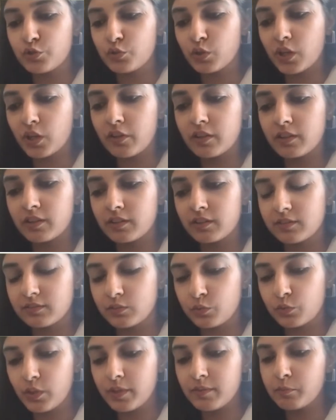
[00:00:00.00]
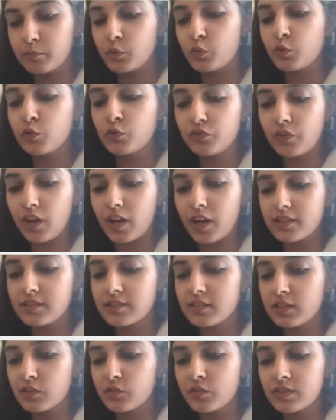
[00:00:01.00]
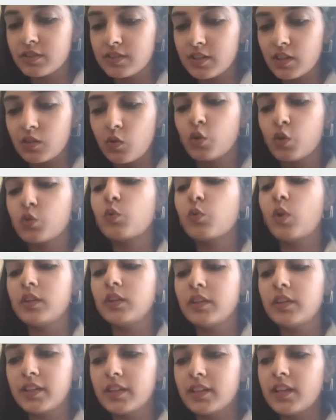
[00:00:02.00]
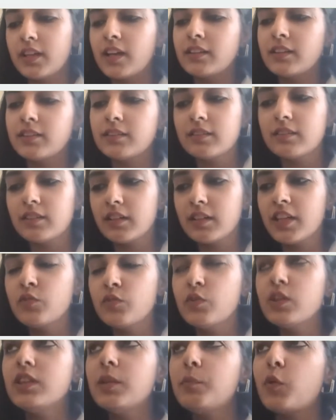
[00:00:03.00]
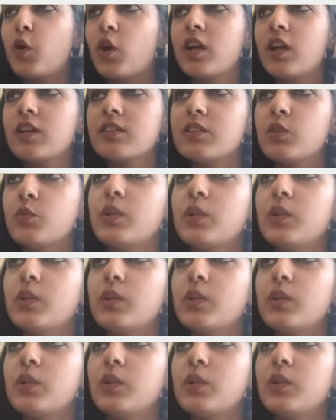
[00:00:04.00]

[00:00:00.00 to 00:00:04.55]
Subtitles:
to improve our service or quality, and even the products that we